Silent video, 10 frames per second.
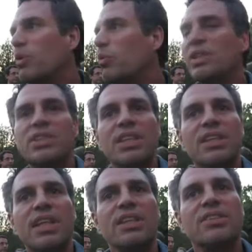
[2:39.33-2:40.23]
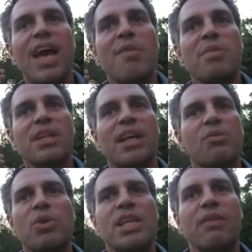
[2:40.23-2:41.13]
We see things happening
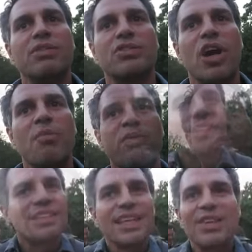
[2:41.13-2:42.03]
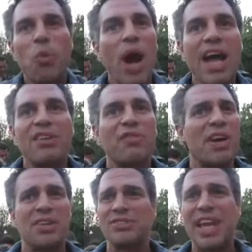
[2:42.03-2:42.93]
that we never saw before. It's like
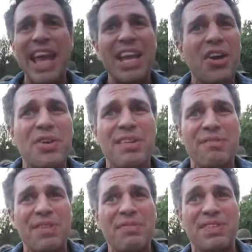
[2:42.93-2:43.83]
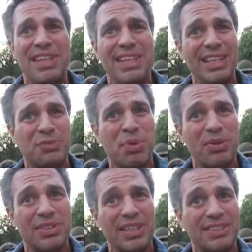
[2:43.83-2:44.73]
wildfire. There's 850 of these
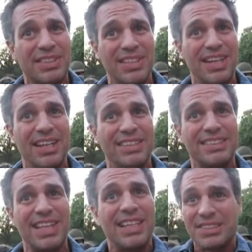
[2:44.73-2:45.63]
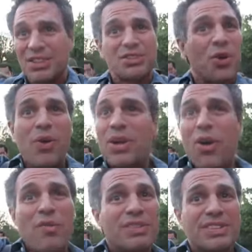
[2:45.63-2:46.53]
protests in the United States. It's going
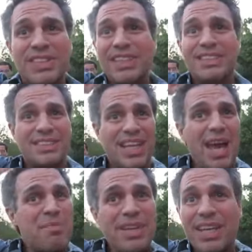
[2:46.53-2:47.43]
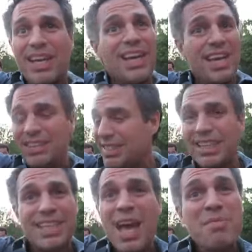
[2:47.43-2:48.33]
overseas. It's happening.
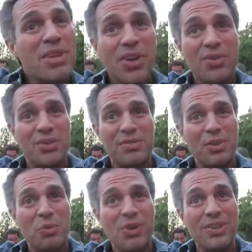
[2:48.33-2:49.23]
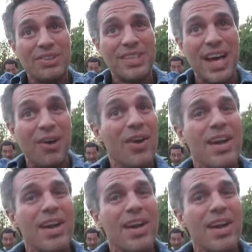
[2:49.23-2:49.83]
It's happening all over the world now.